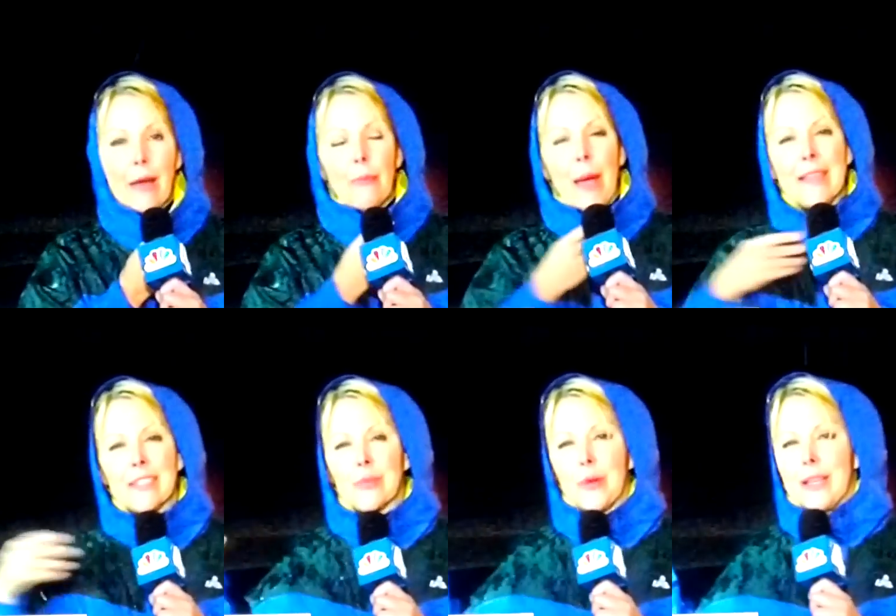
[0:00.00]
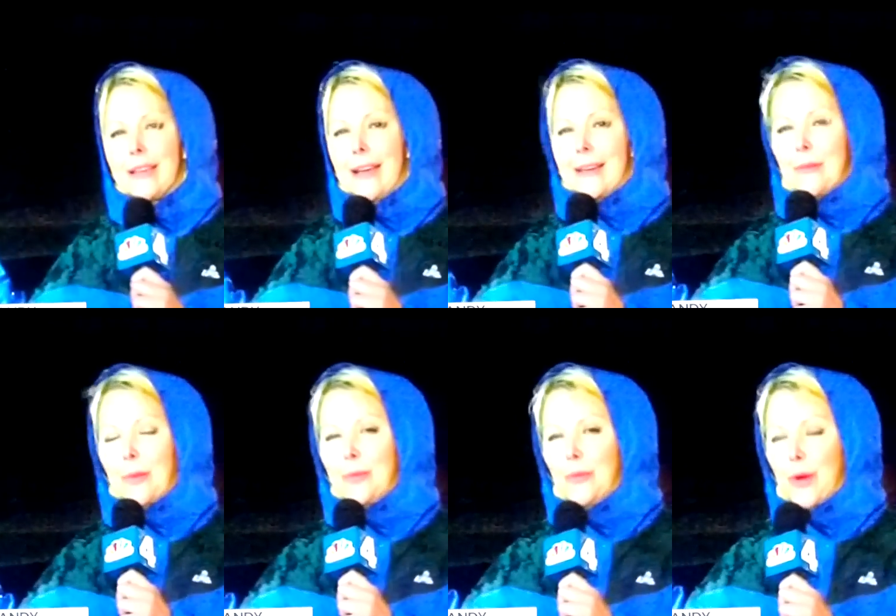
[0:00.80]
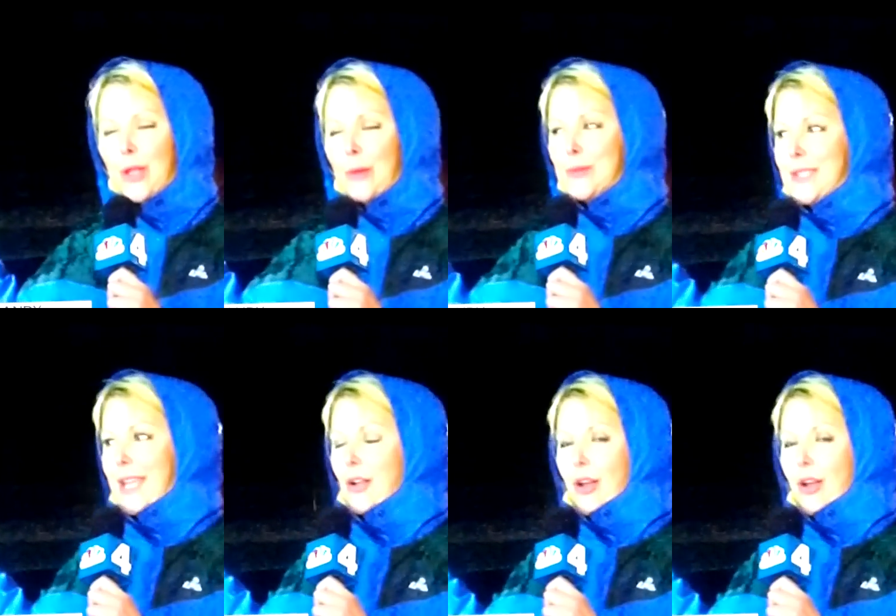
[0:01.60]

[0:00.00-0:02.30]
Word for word: I, I just want to uh, bring you up to date on